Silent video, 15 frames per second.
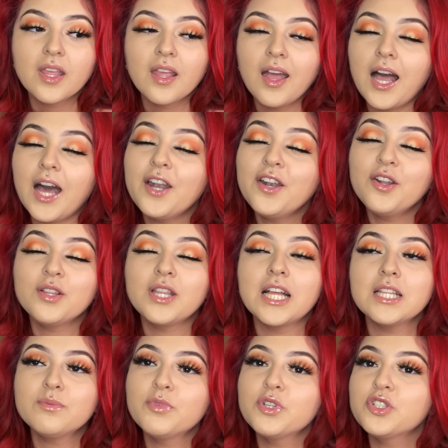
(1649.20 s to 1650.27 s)
I don't know,
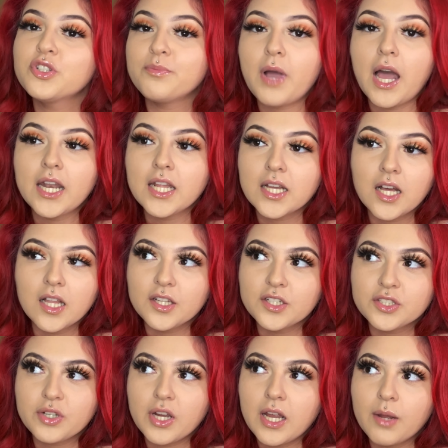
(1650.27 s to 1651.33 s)
that's more dramatic colors, right?